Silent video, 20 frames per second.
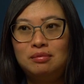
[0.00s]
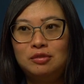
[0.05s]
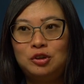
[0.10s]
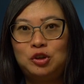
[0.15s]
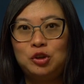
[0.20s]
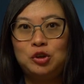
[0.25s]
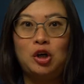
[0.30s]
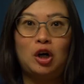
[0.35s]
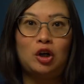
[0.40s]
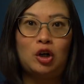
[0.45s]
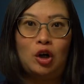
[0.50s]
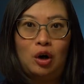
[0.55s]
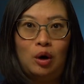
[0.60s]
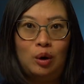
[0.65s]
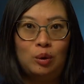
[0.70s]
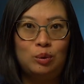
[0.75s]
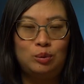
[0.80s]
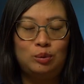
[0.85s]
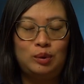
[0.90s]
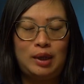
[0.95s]
do not
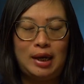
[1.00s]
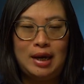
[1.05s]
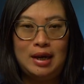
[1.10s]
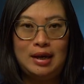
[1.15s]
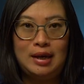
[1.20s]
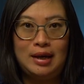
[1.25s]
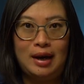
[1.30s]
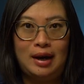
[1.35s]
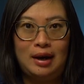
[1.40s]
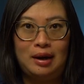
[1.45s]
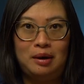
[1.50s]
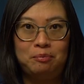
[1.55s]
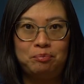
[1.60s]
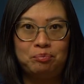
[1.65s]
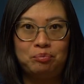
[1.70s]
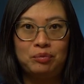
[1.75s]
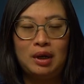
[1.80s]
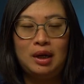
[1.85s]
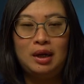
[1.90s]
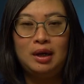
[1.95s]
only
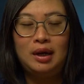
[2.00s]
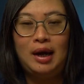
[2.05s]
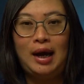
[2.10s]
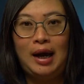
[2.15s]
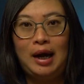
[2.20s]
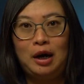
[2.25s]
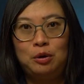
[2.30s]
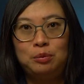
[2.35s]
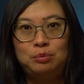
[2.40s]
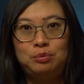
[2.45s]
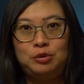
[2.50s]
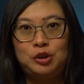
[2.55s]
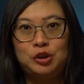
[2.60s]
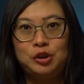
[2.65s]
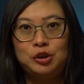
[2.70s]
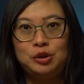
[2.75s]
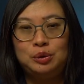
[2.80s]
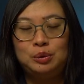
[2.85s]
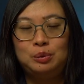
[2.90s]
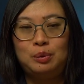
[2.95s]
help
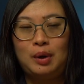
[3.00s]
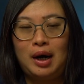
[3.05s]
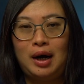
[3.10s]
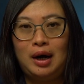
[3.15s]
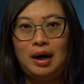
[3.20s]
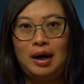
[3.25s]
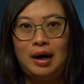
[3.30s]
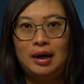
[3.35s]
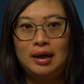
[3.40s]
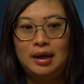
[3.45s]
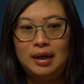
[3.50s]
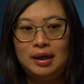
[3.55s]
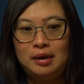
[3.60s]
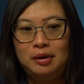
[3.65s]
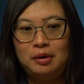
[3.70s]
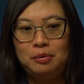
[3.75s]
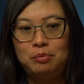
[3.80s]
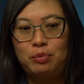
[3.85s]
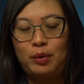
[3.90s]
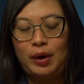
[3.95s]
to
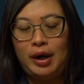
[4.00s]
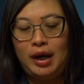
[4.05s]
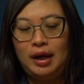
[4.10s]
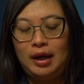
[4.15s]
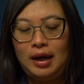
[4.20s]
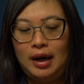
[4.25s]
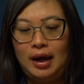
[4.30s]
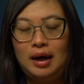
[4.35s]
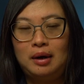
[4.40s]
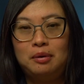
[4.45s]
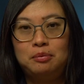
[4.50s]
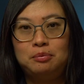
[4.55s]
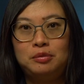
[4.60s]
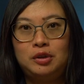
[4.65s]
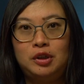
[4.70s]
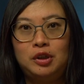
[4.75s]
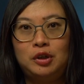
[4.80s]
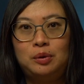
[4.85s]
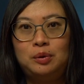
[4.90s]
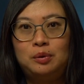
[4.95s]
bring
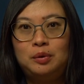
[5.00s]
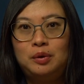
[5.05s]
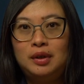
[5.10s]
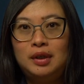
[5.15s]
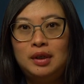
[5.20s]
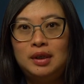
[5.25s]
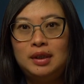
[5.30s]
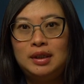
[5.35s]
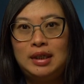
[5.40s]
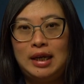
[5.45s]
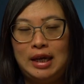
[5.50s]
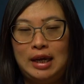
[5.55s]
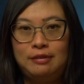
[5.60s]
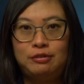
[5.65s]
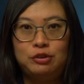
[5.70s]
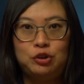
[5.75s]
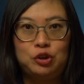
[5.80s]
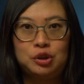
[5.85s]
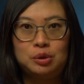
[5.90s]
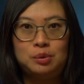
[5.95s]
the
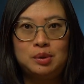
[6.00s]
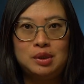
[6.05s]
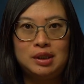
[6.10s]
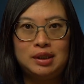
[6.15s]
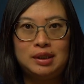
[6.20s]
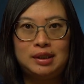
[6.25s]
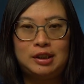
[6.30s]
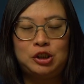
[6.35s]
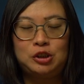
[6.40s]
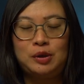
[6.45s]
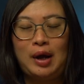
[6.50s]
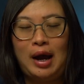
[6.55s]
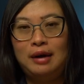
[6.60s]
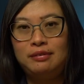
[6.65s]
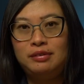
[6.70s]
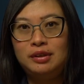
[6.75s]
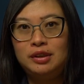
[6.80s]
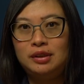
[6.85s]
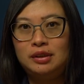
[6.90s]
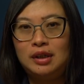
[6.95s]
evildoers to
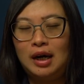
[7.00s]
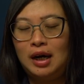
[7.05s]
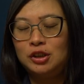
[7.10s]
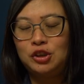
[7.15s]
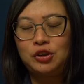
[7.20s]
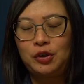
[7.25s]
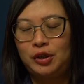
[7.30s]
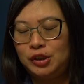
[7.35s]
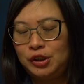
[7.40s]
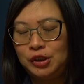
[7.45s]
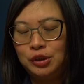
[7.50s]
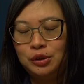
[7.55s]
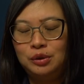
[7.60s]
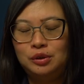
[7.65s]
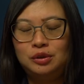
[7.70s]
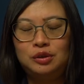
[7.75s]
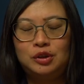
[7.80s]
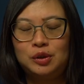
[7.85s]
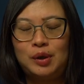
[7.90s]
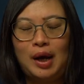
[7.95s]
heaven,
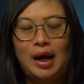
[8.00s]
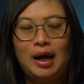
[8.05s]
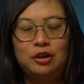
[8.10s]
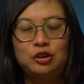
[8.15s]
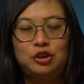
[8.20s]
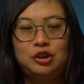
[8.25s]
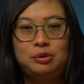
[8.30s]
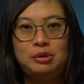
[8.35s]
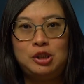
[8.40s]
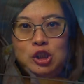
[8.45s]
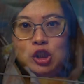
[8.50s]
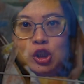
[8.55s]
to hell to be